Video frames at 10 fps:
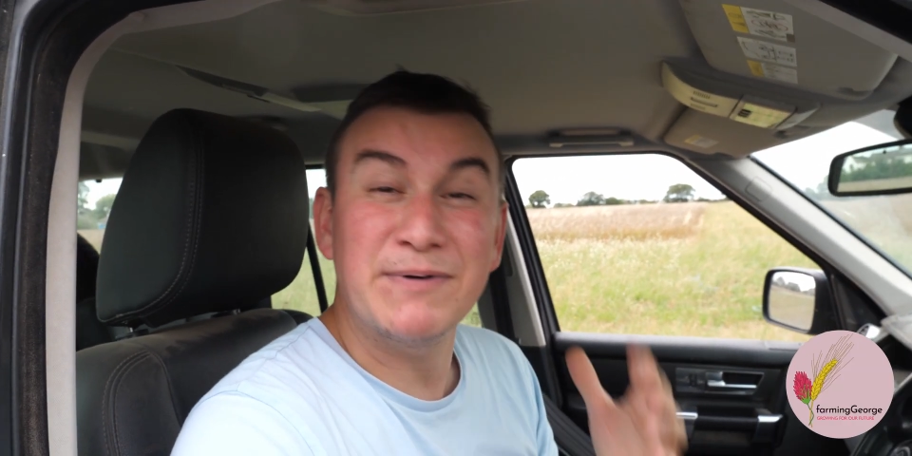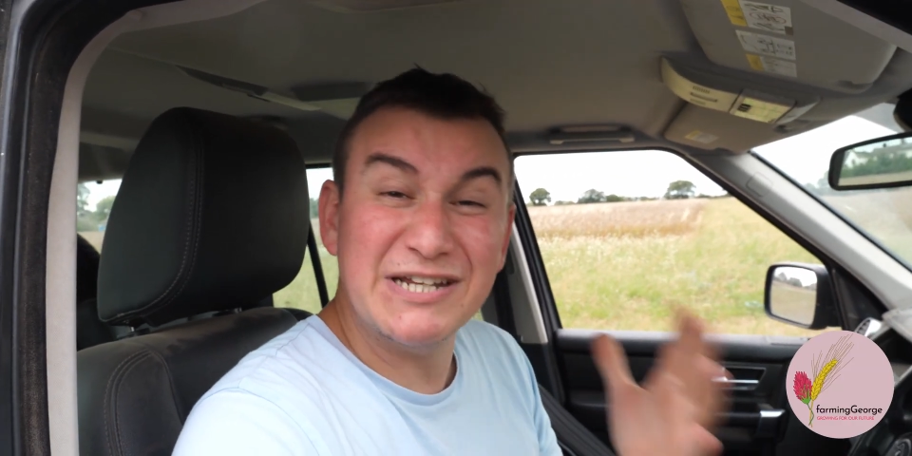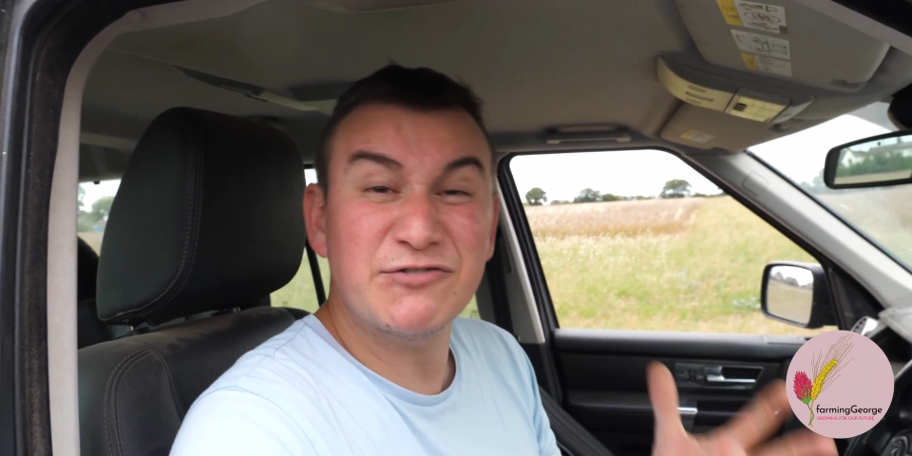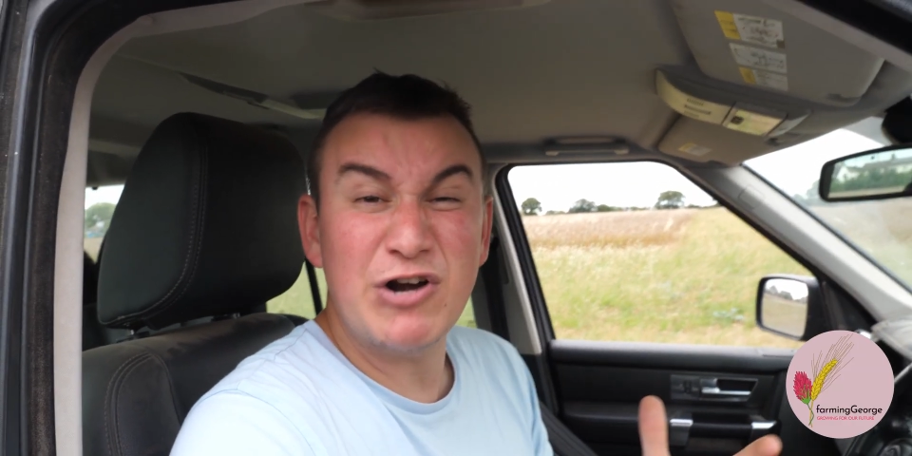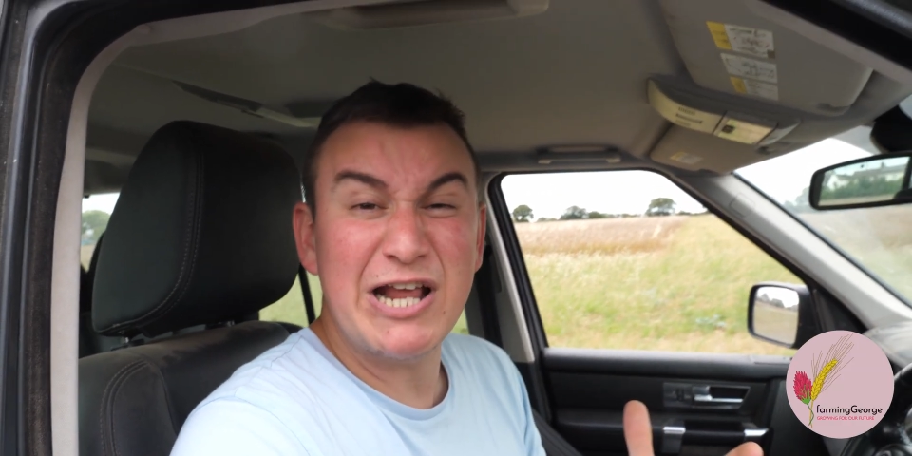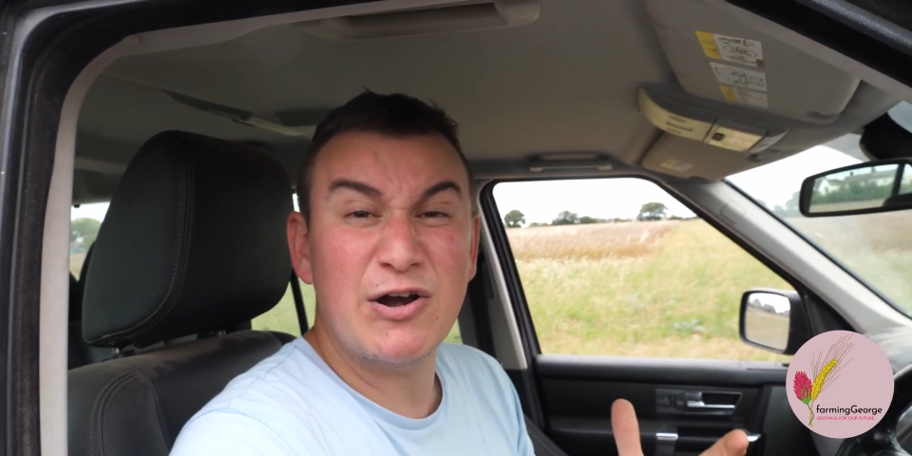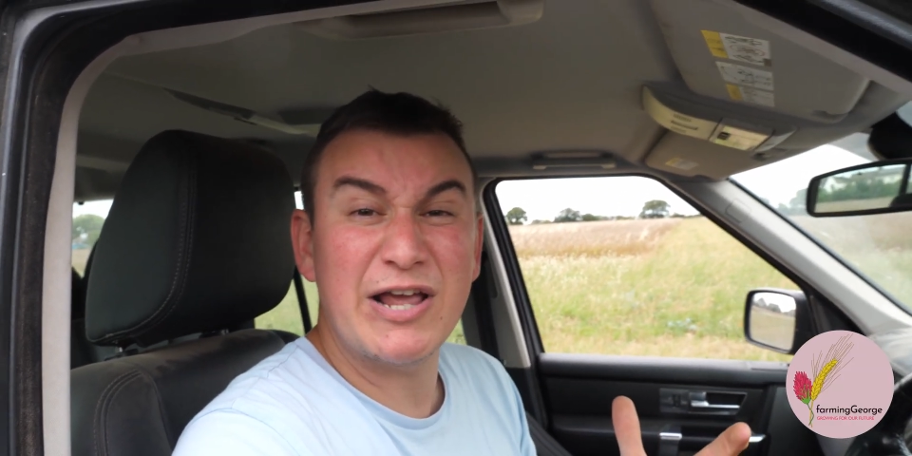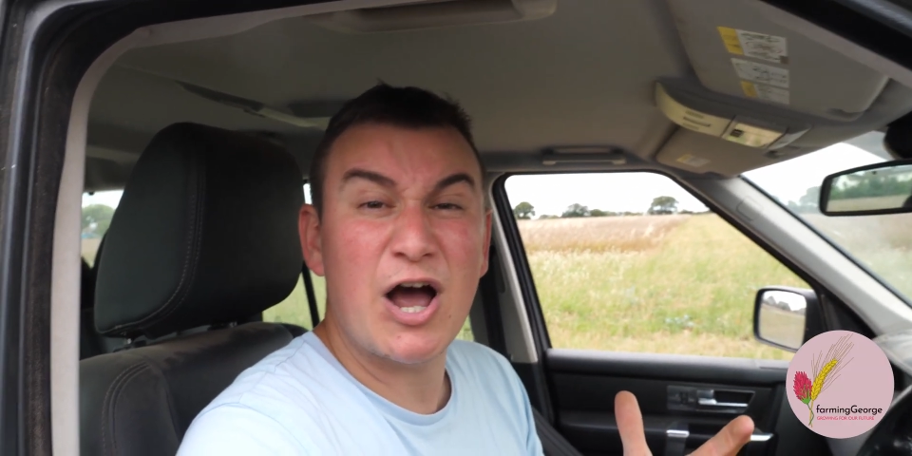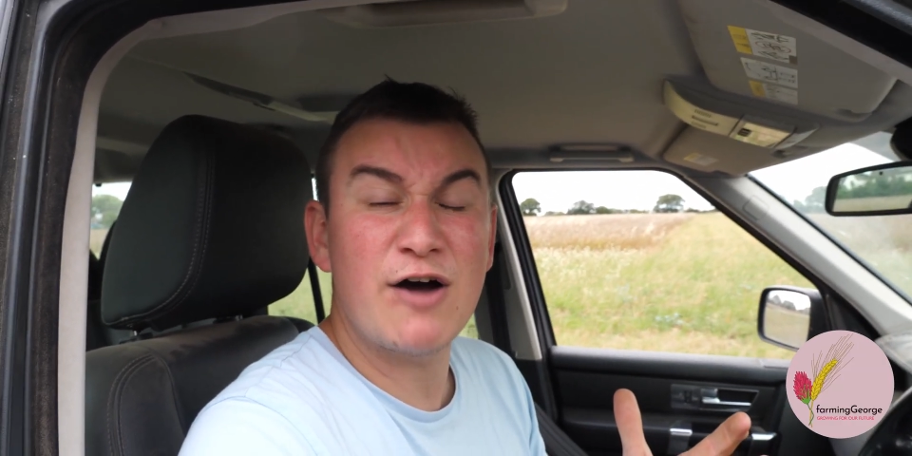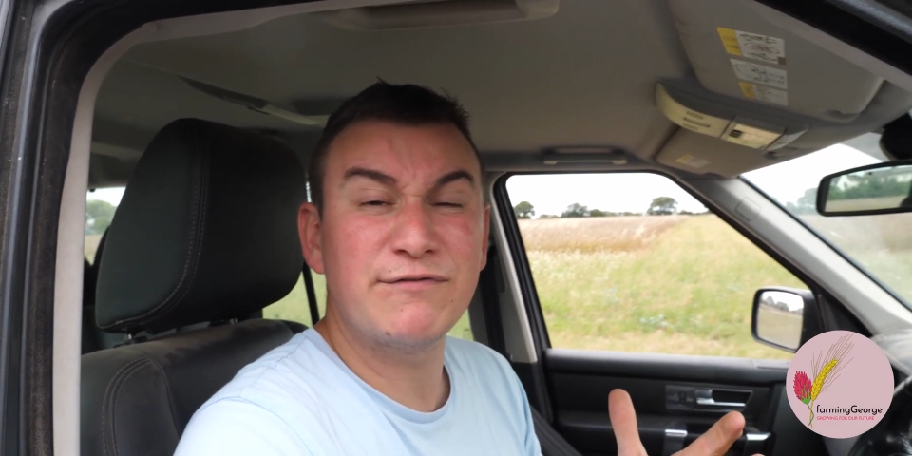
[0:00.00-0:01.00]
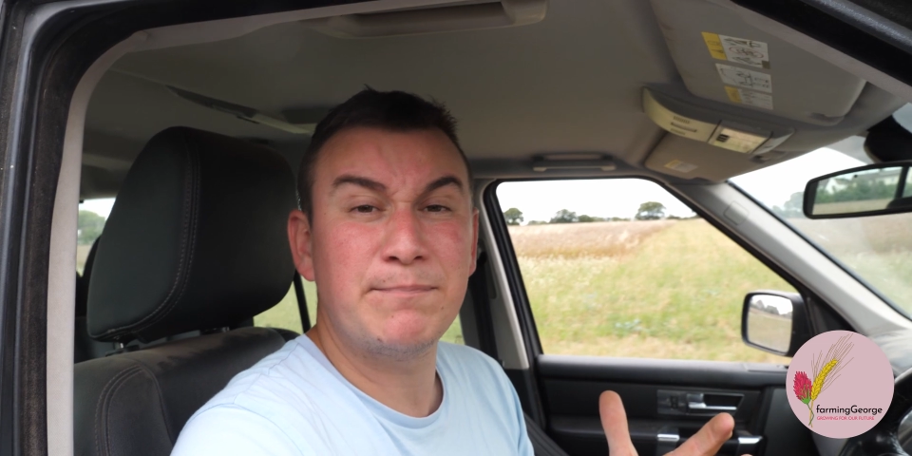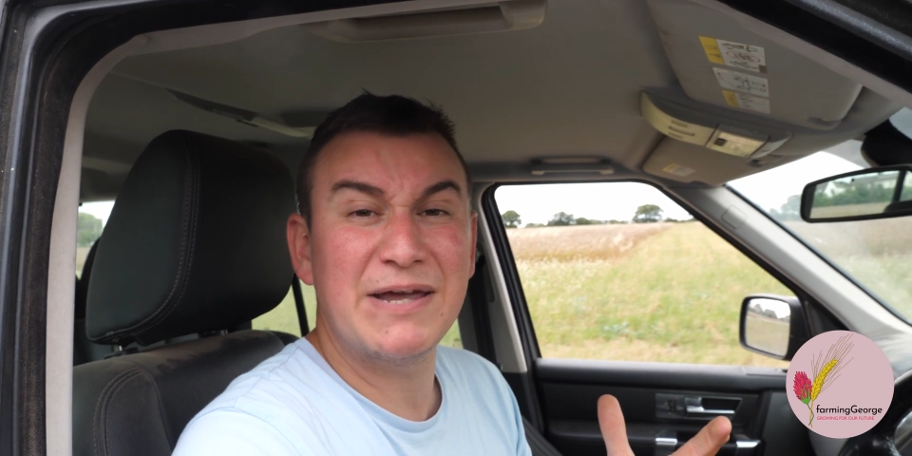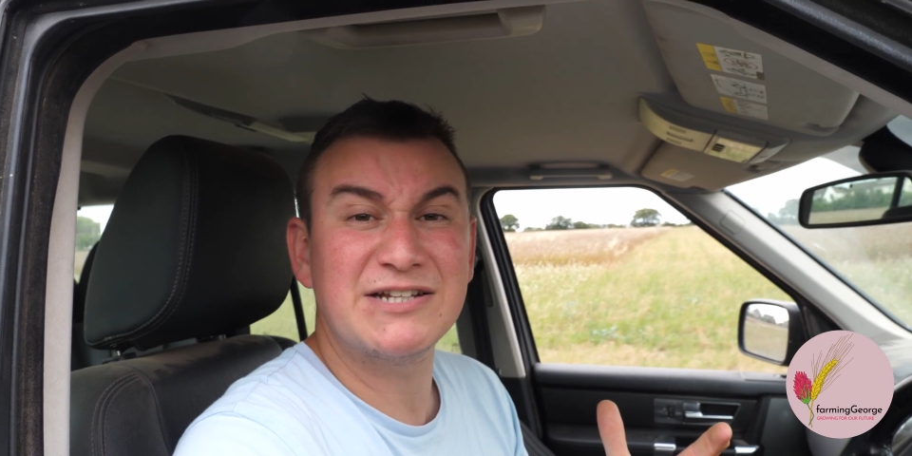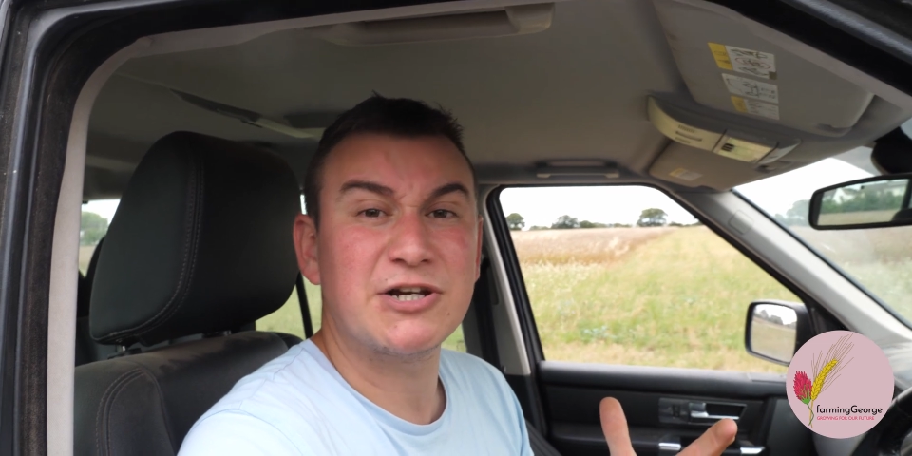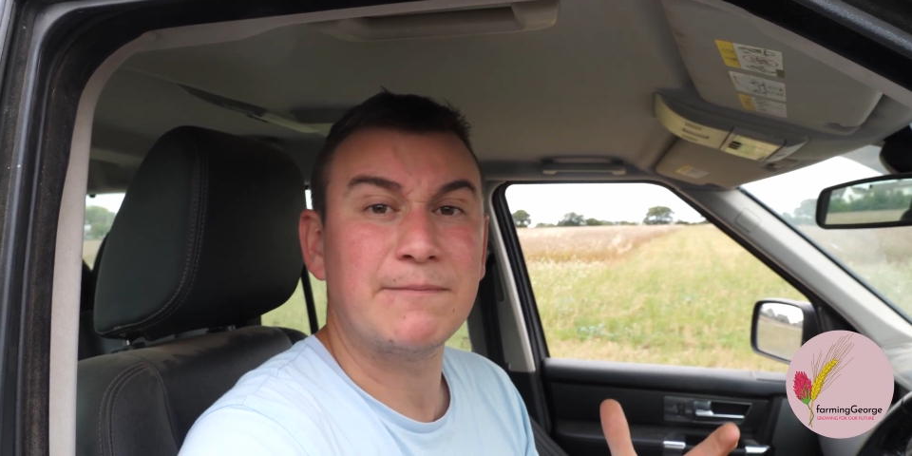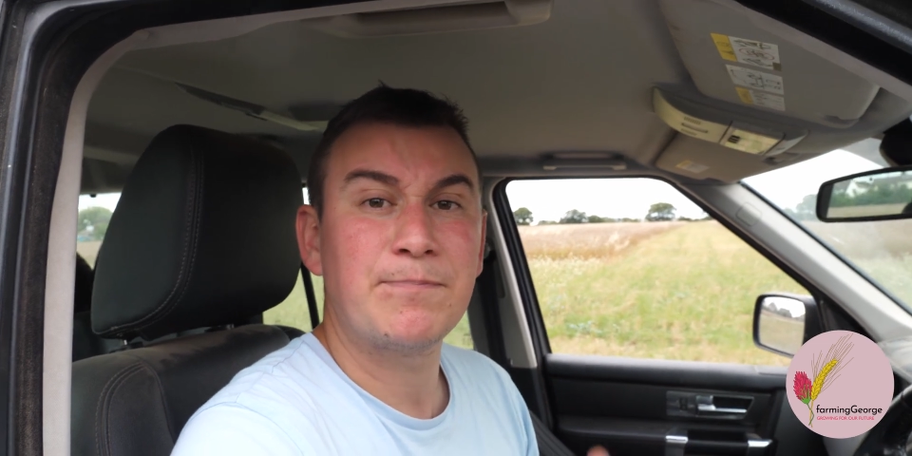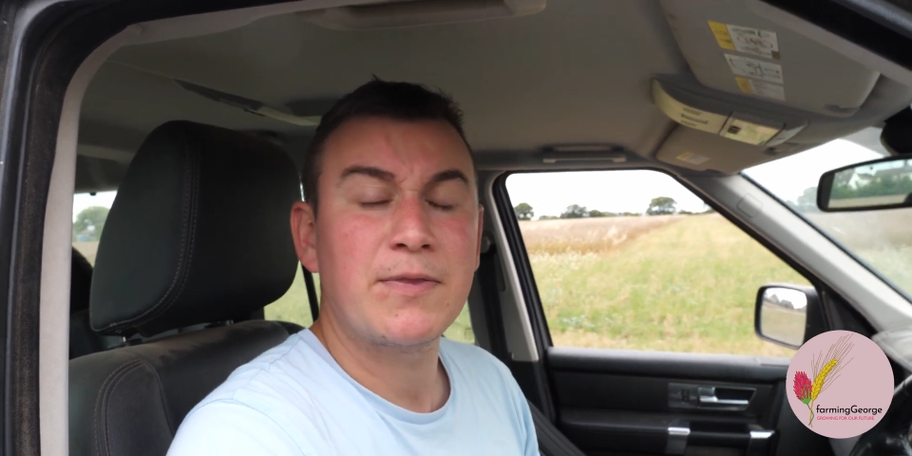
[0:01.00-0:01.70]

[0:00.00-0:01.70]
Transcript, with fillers: but it's really only half the picture.